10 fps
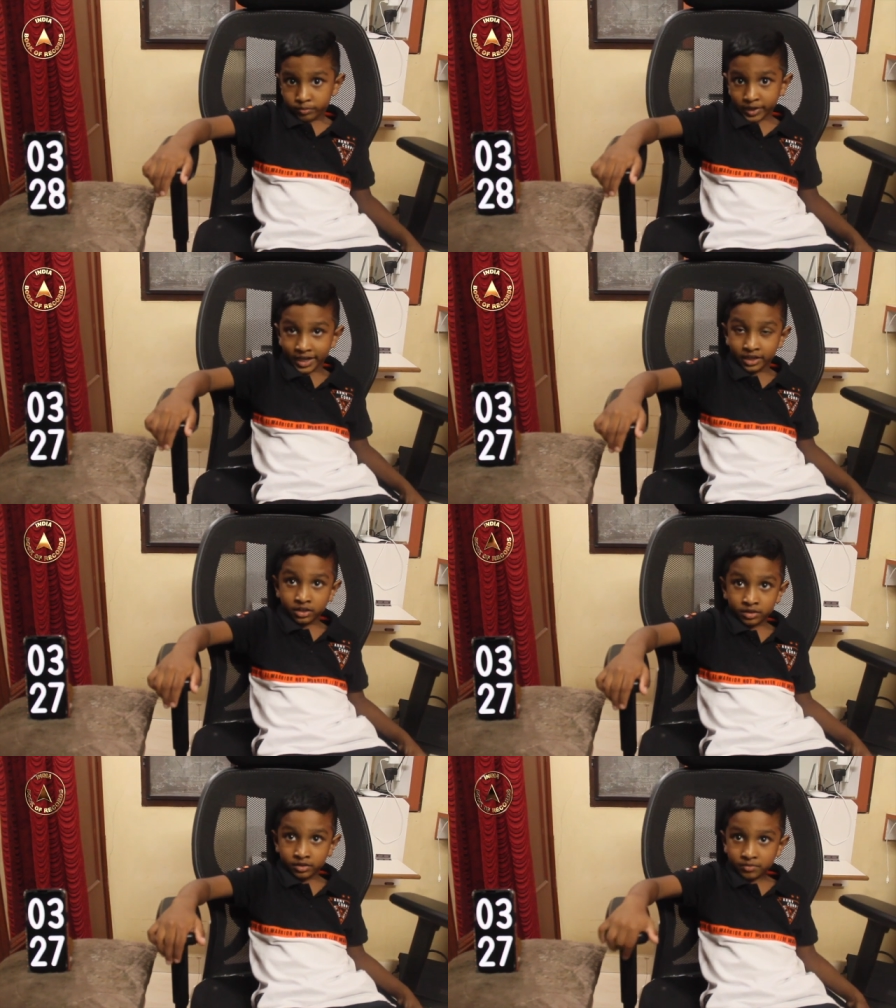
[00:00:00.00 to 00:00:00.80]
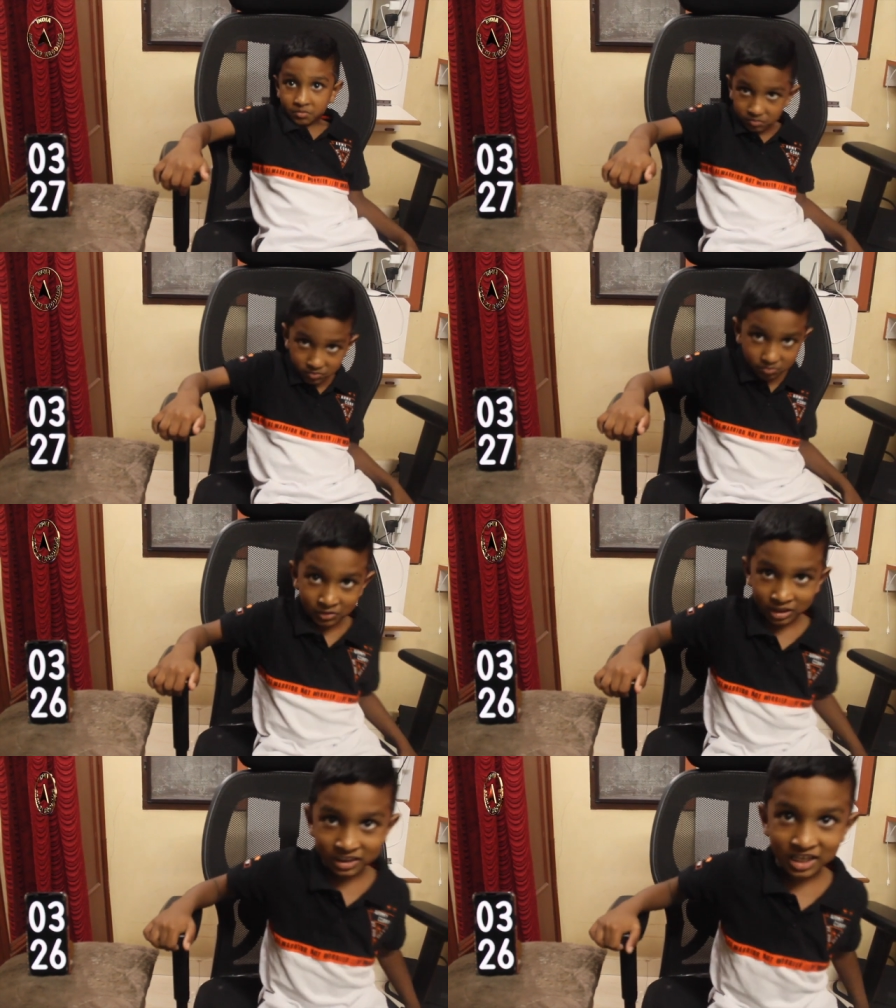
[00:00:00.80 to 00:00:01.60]
pride, peacocks,
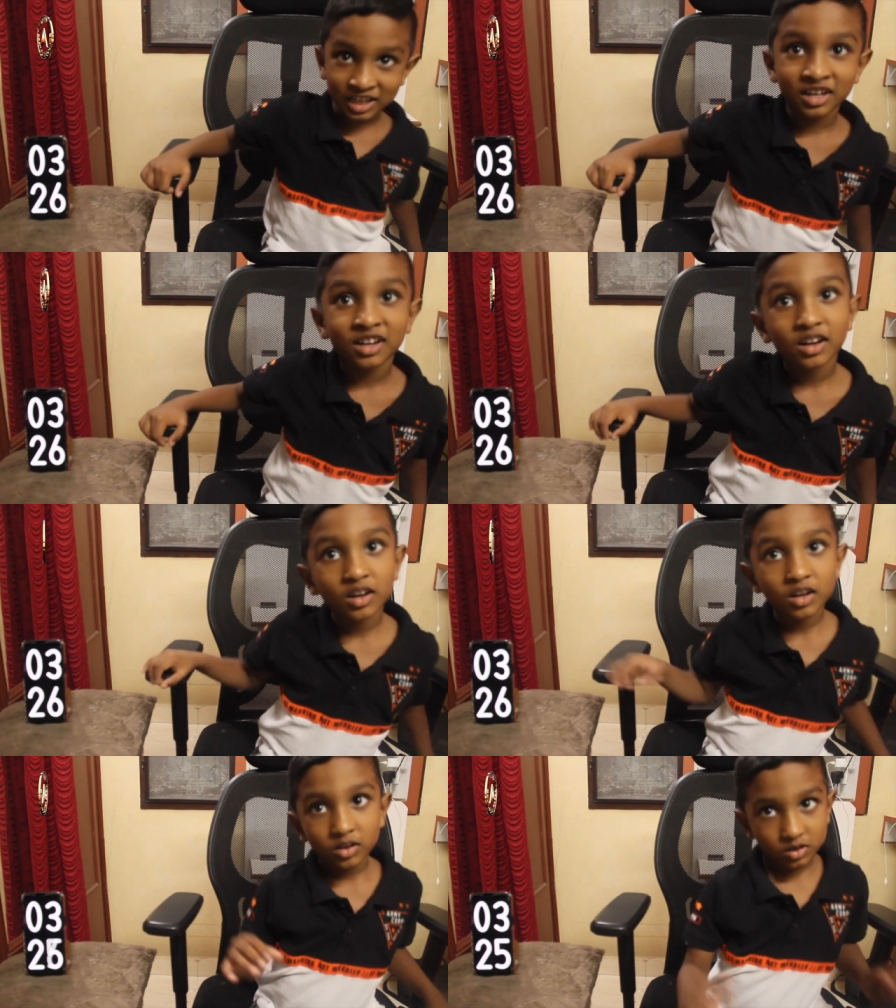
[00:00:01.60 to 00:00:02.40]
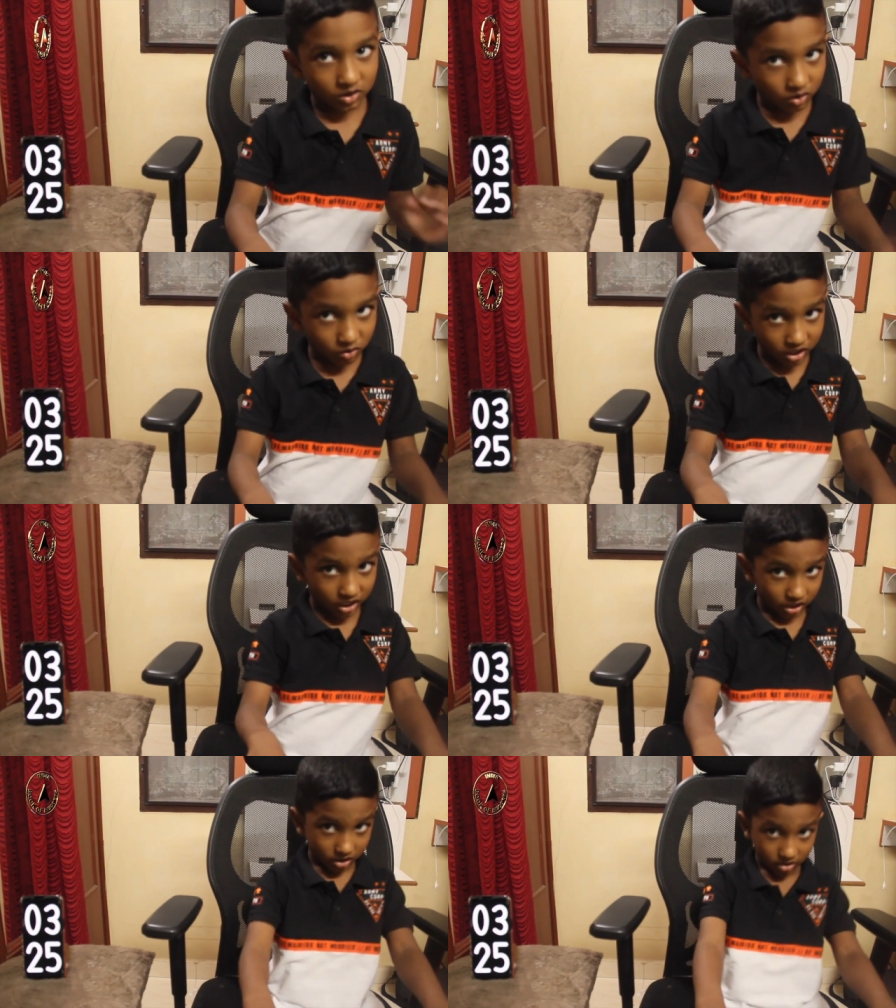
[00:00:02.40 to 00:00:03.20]
mustard, cats, crowder,
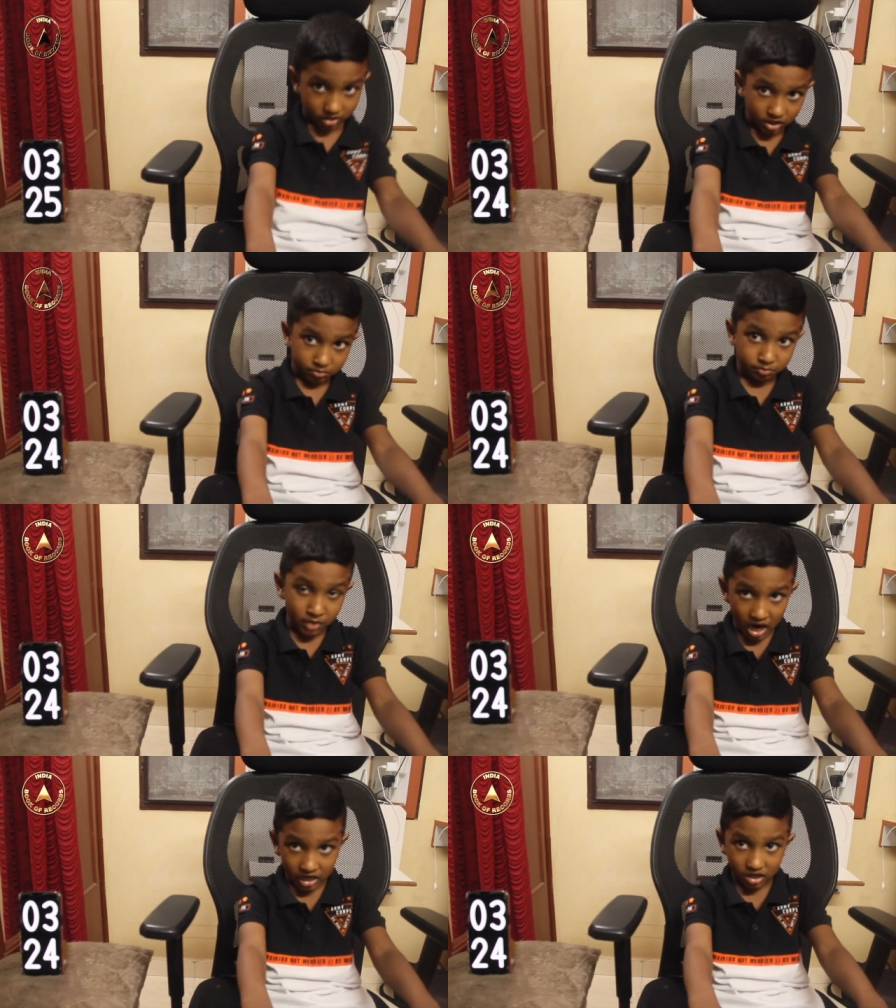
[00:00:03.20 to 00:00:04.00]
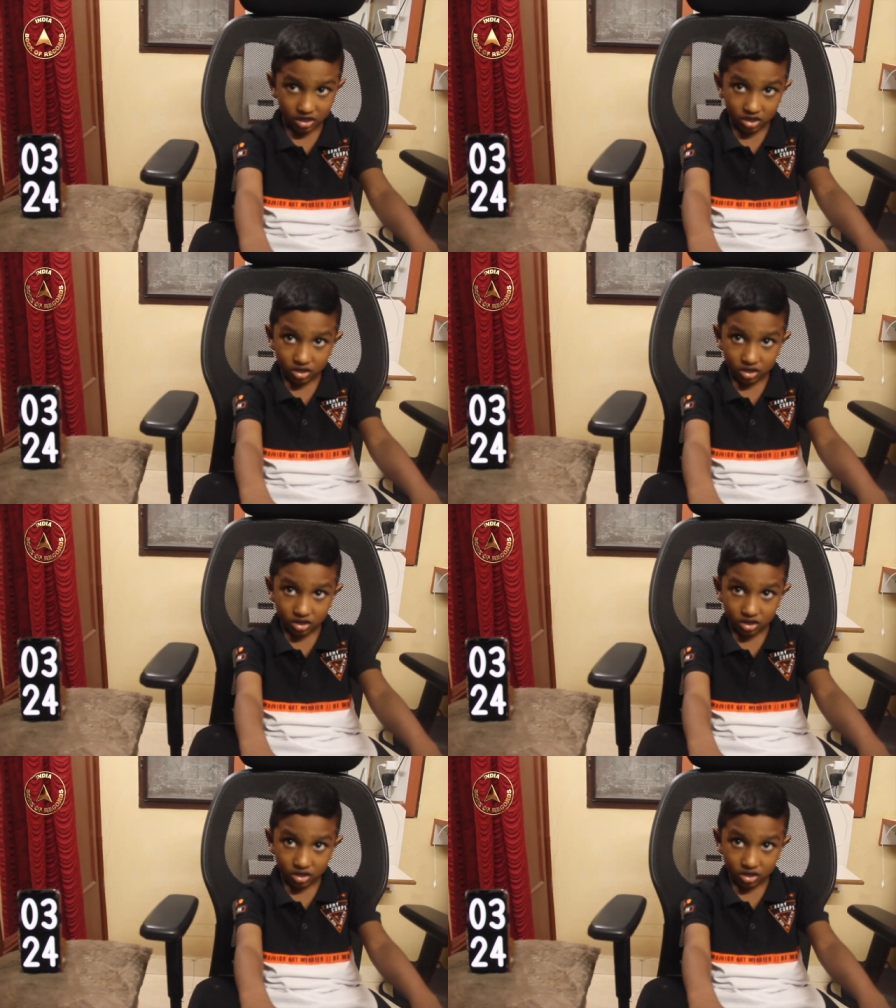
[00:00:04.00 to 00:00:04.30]
gorillas, band,